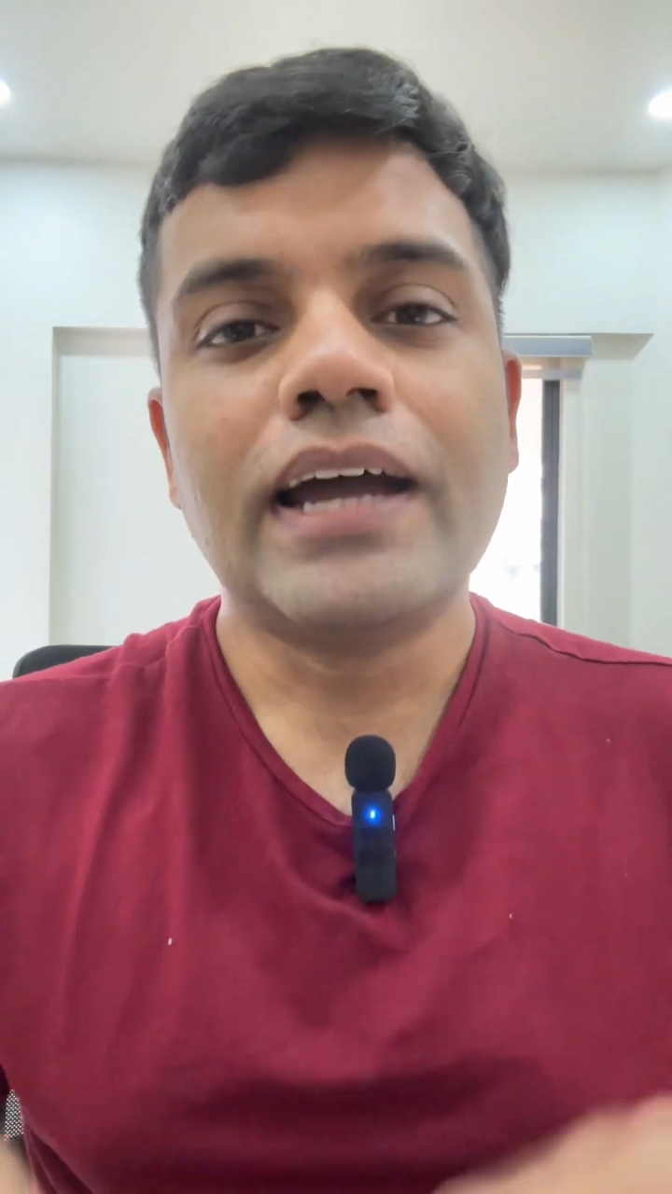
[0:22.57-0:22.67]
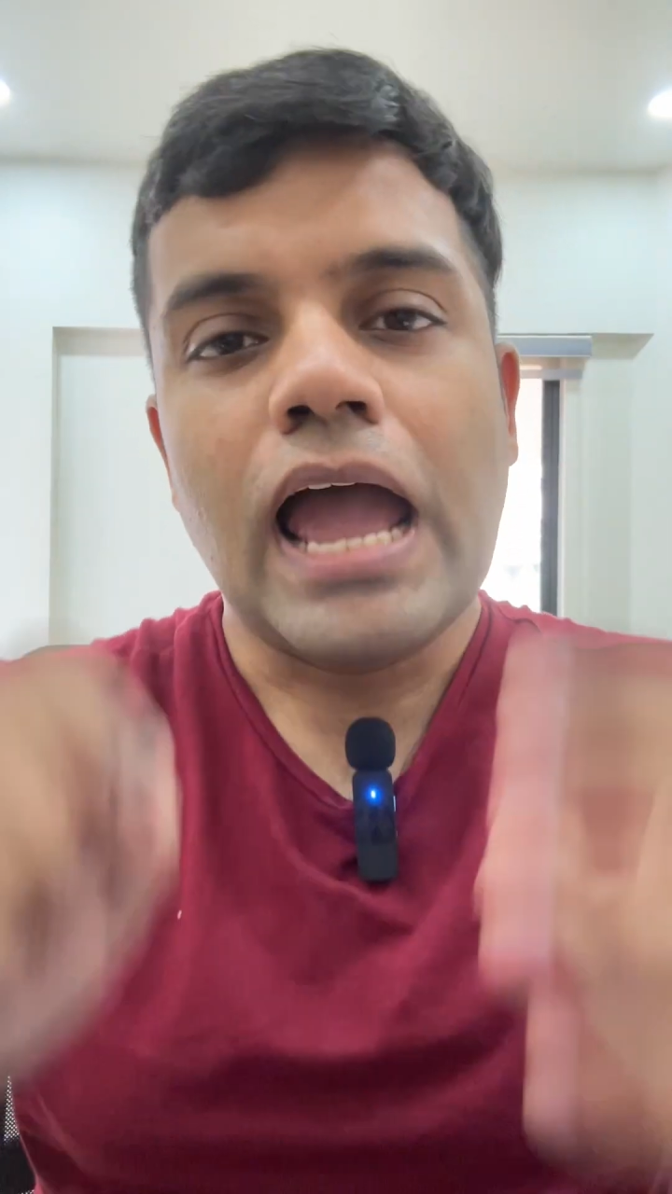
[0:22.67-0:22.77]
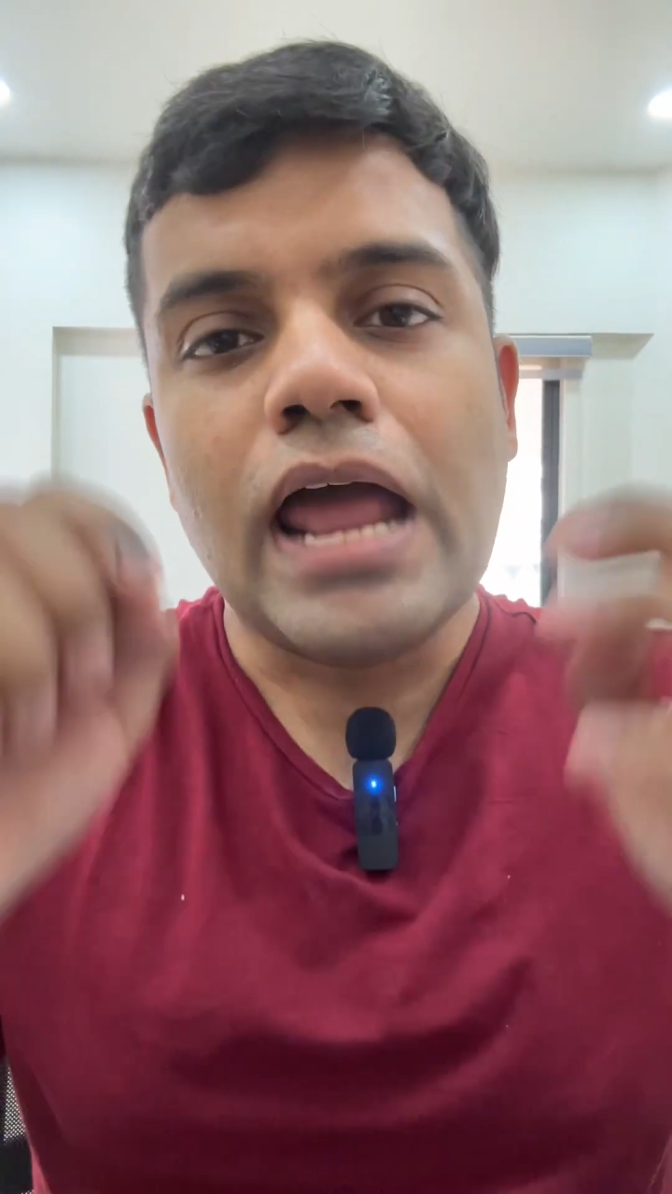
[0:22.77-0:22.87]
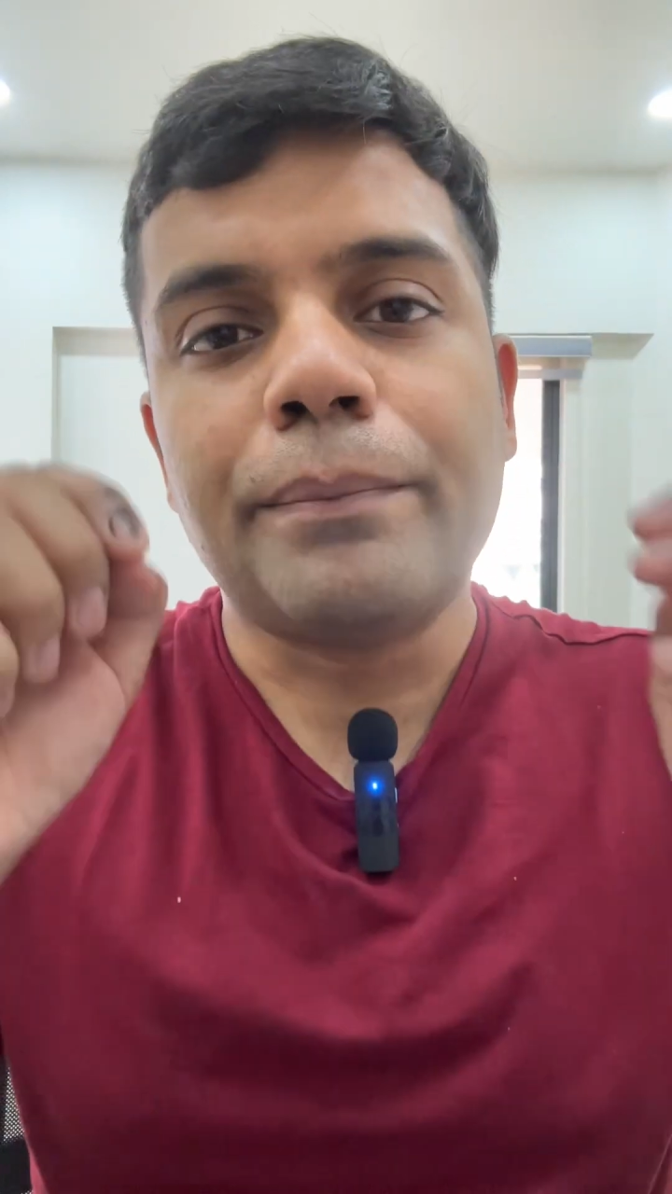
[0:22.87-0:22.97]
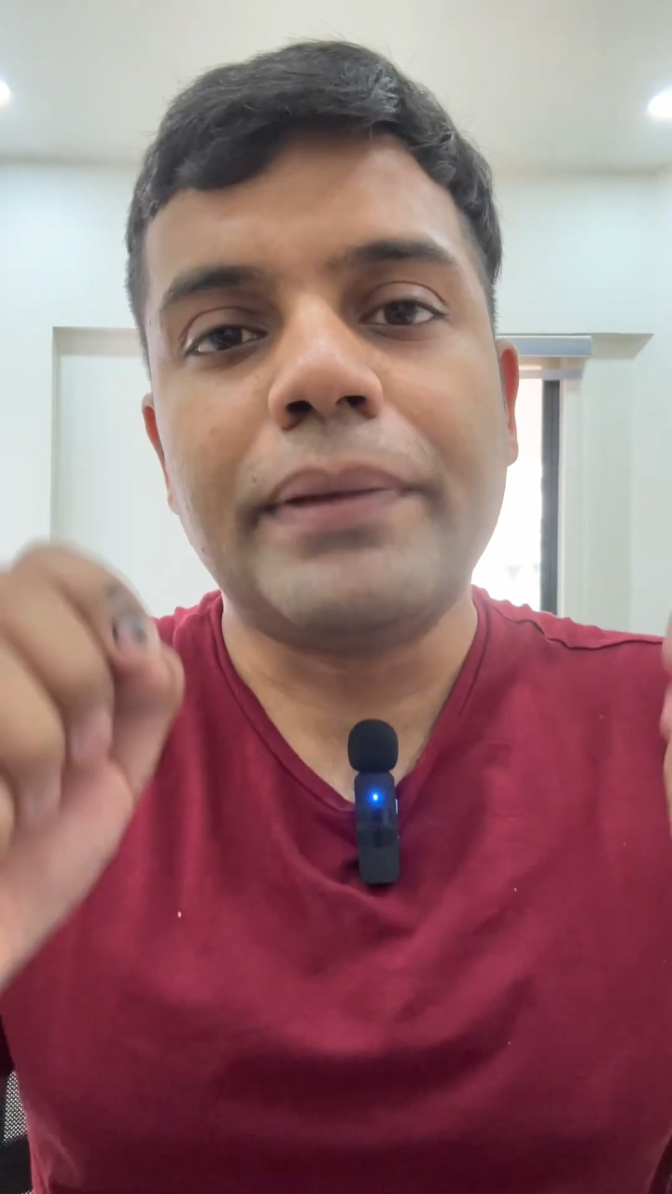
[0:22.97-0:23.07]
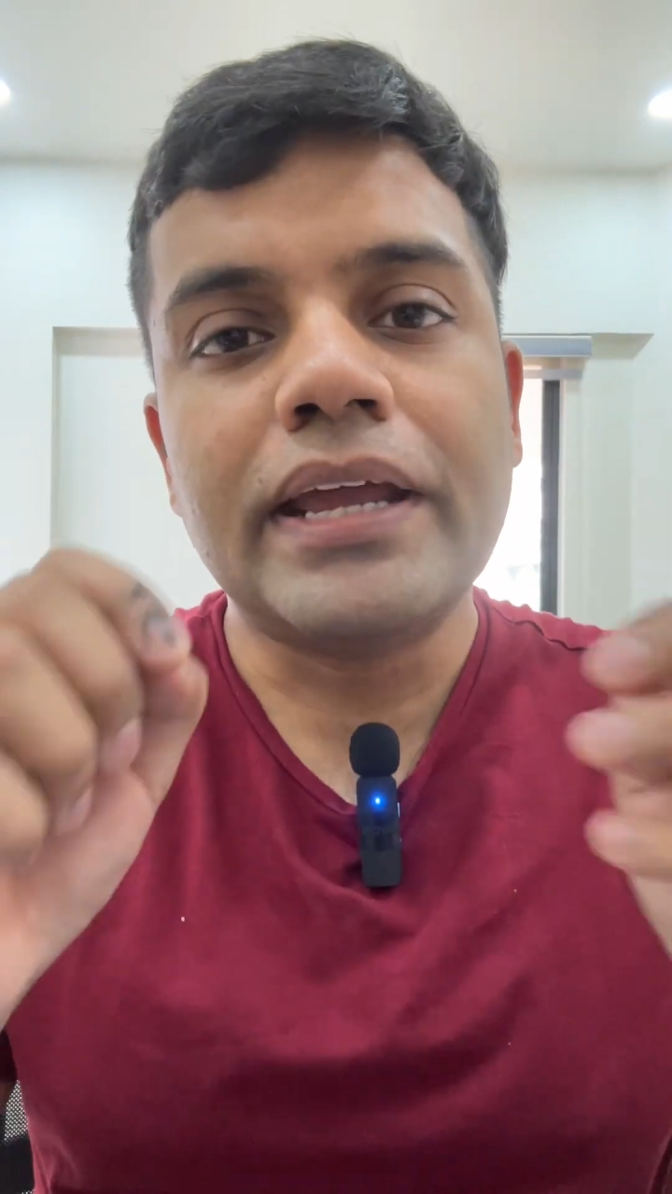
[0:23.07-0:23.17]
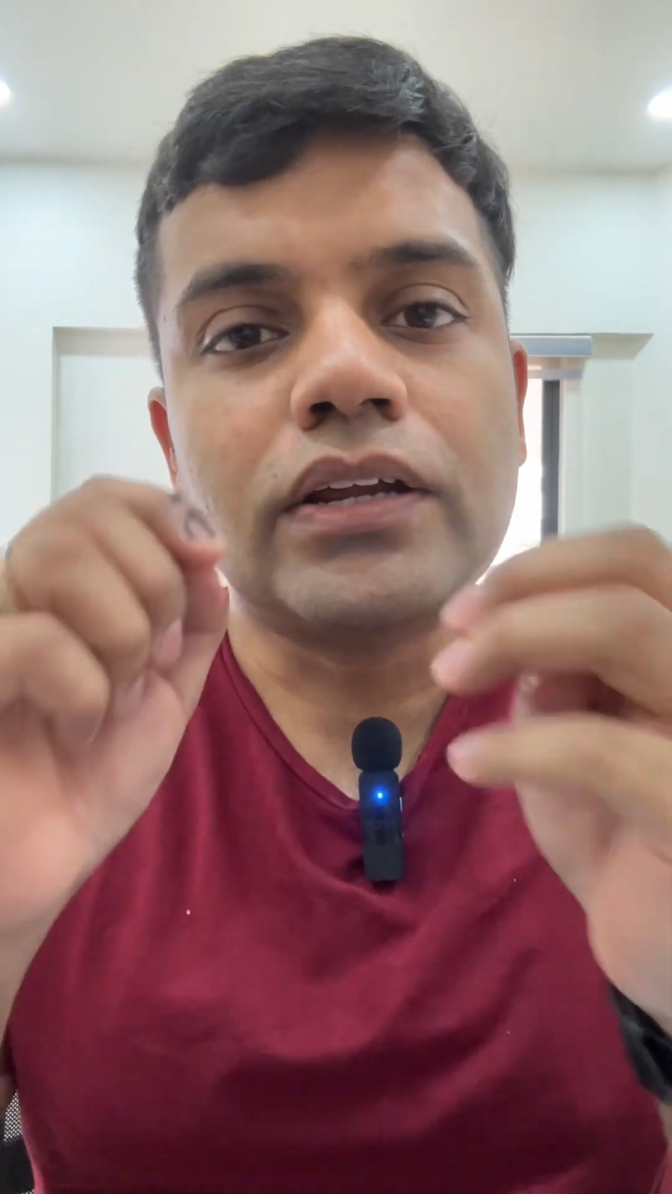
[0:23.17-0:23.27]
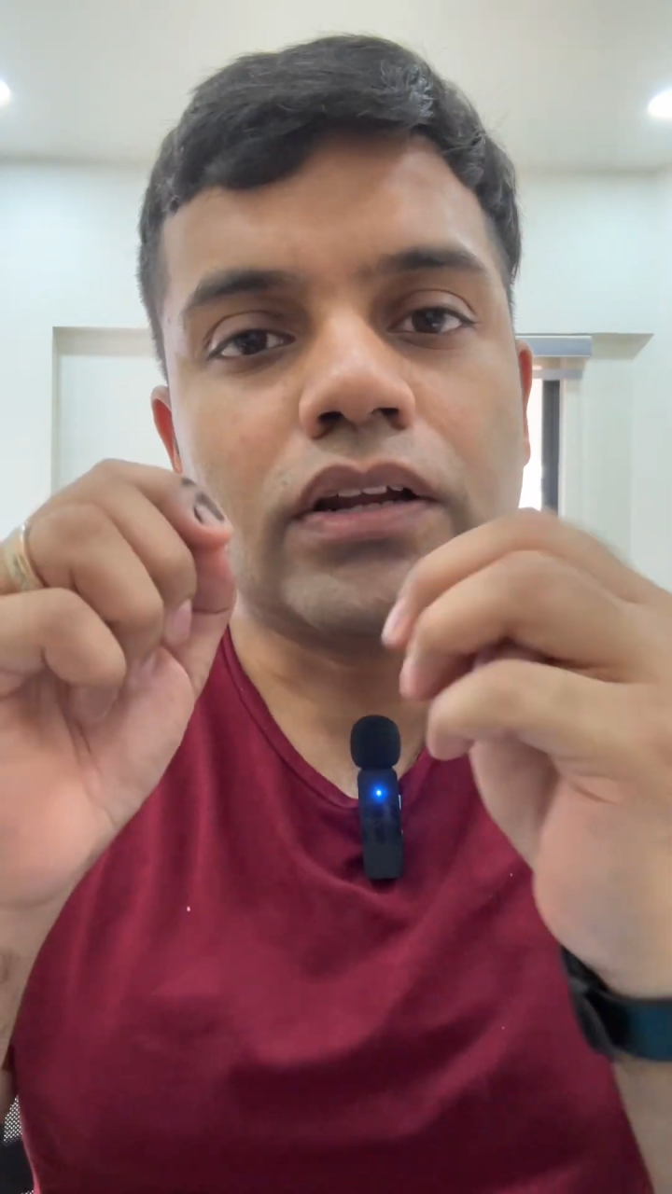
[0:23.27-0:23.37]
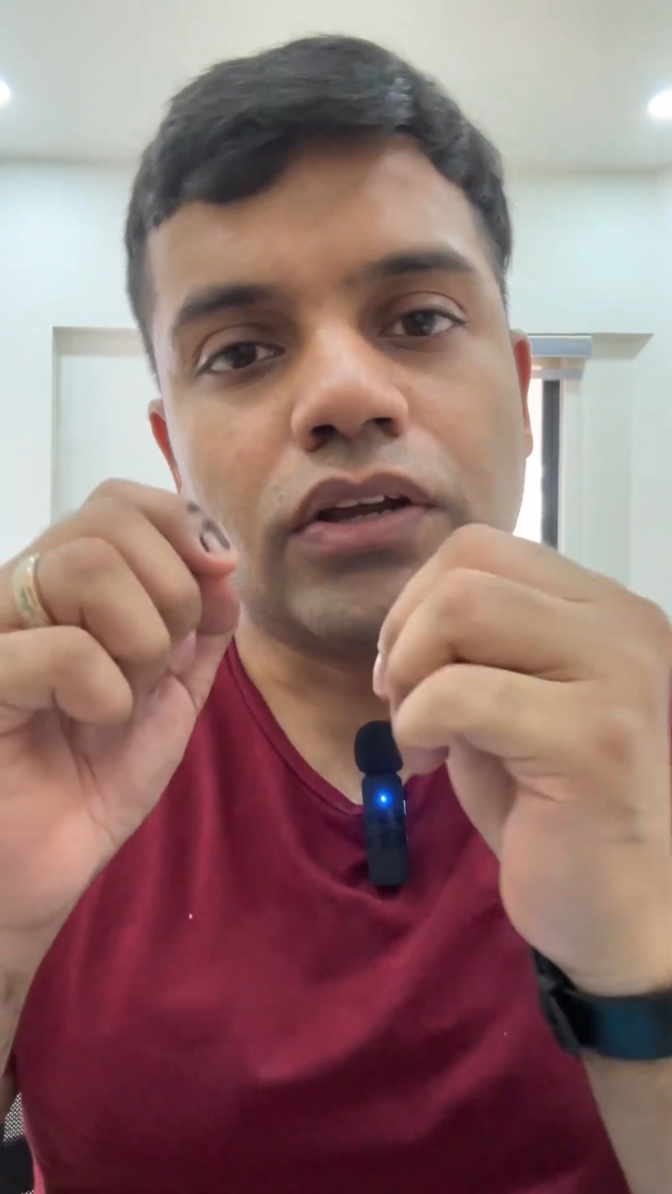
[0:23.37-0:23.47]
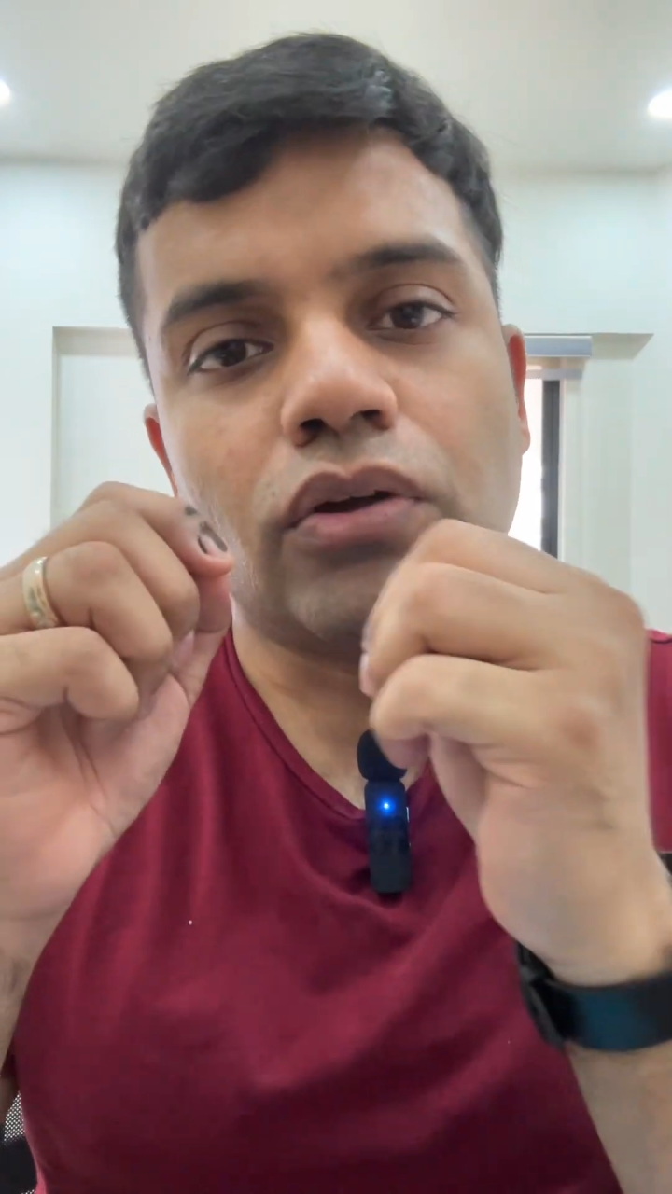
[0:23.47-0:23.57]
and
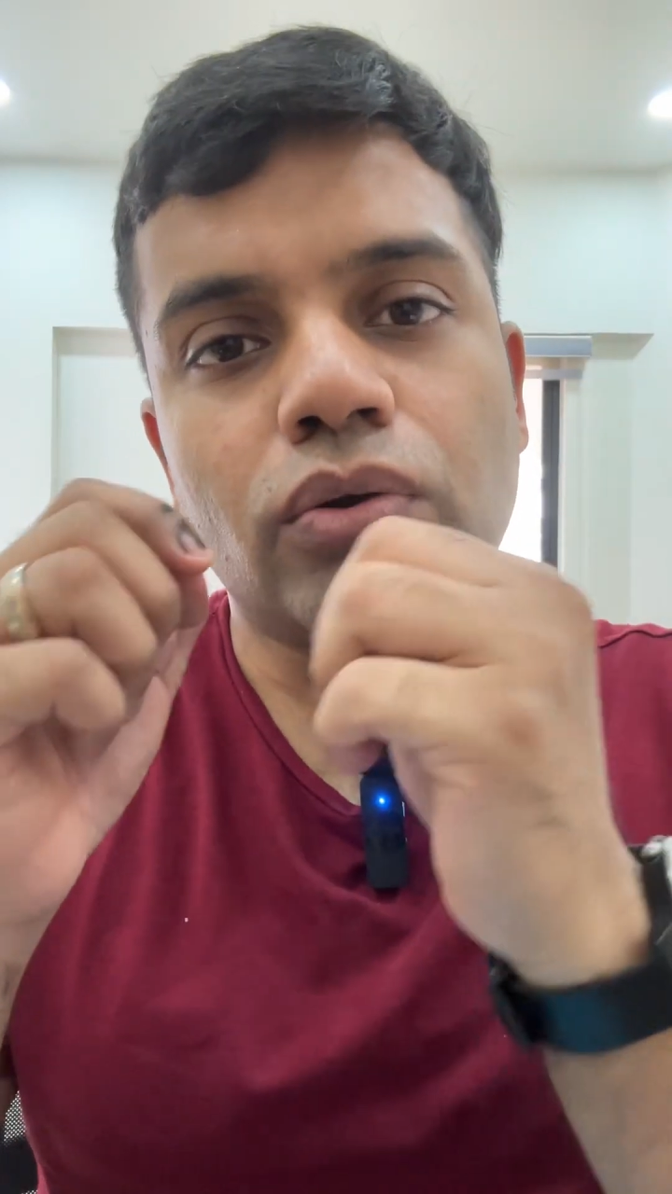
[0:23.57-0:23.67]
make your